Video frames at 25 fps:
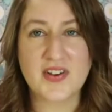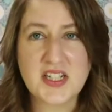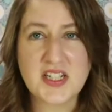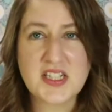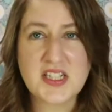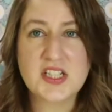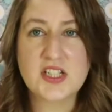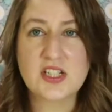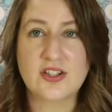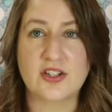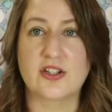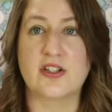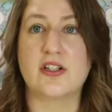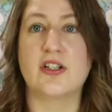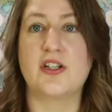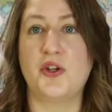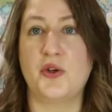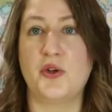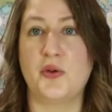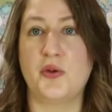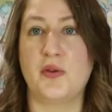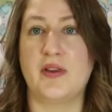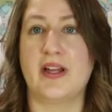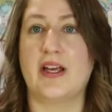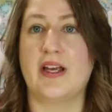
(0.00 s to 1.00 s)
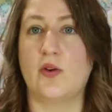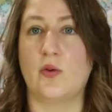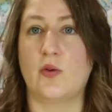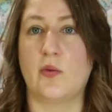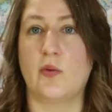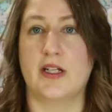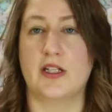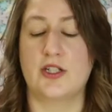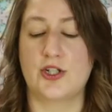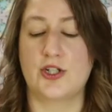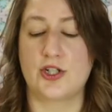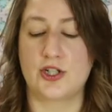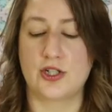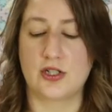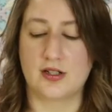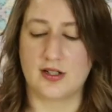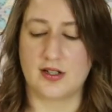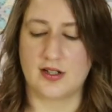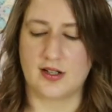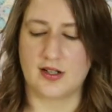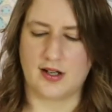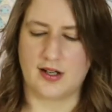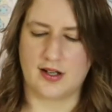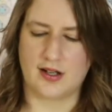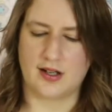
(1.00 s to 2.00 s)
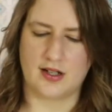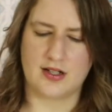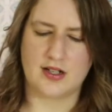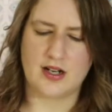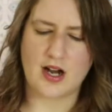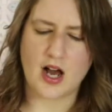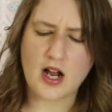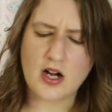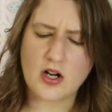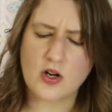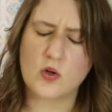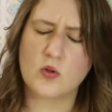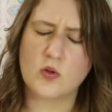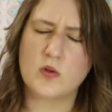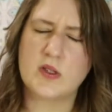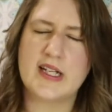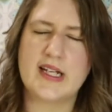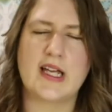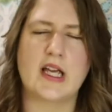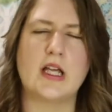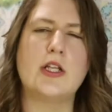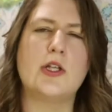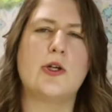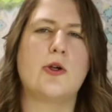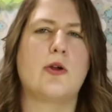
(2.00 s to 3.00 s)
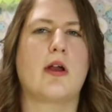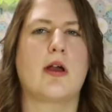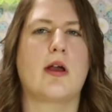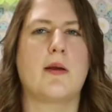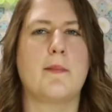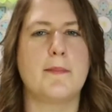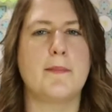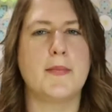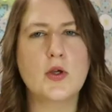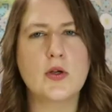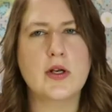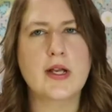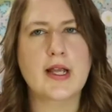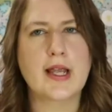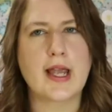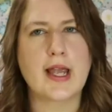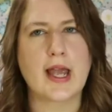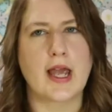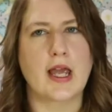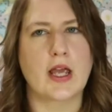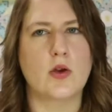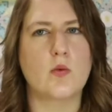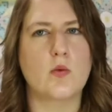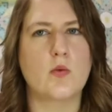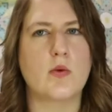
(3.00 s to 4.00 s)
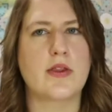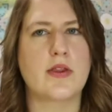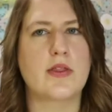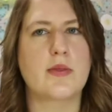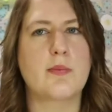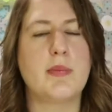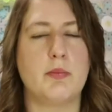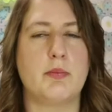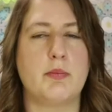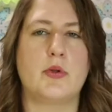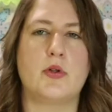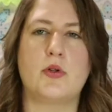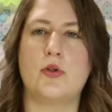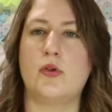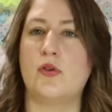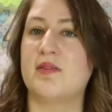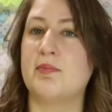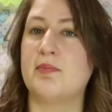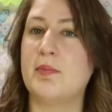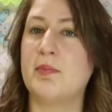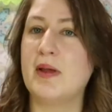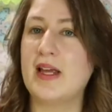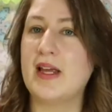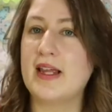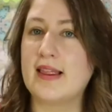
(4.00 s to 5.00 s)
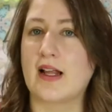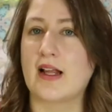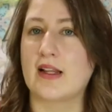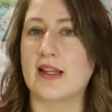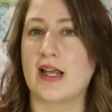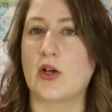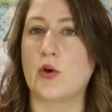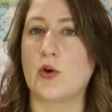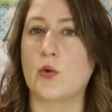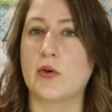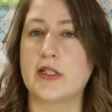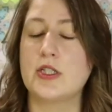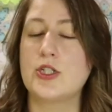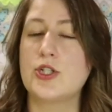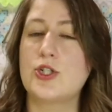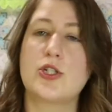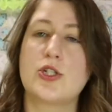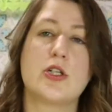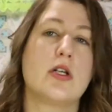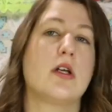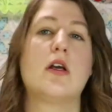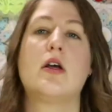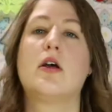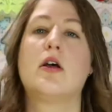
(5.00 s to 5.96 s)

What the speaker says: to learn a new language. Not only can you communicate with people who speak that language,